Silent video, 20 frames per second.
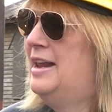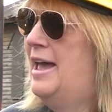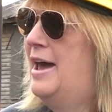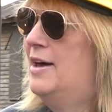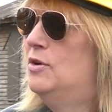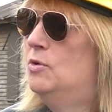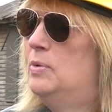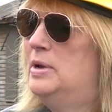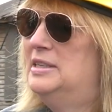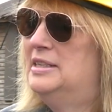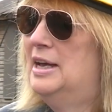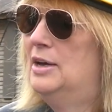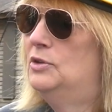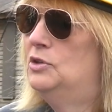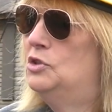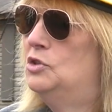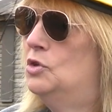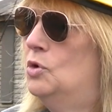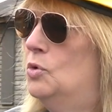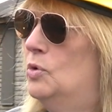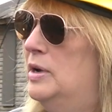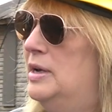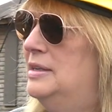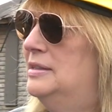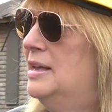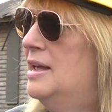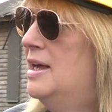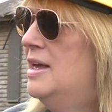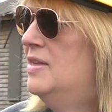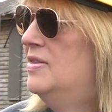How do we tell stories
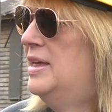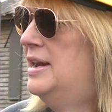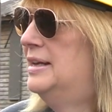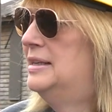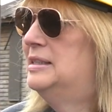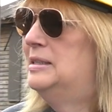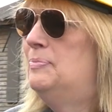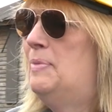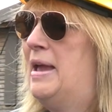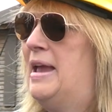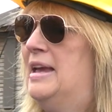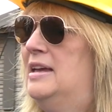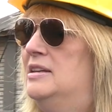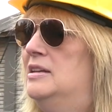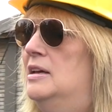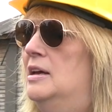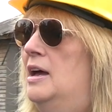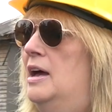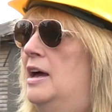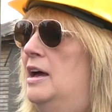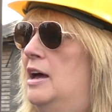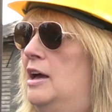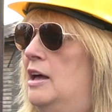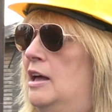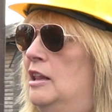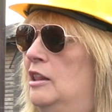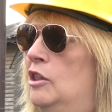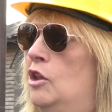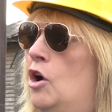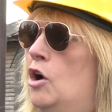that expand
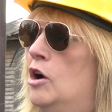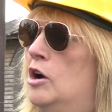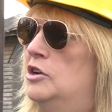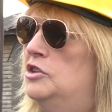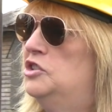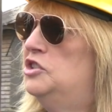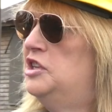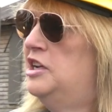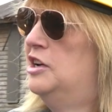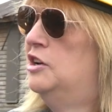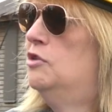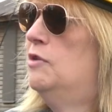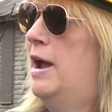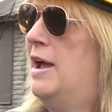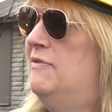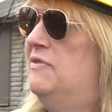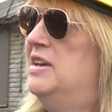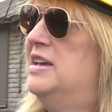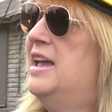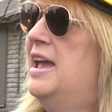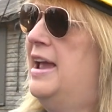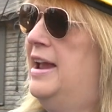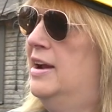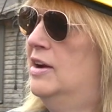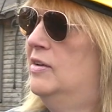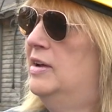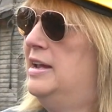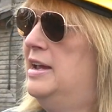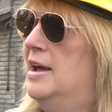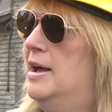a large geographic
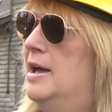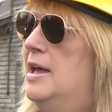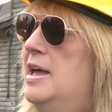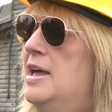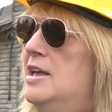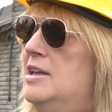area?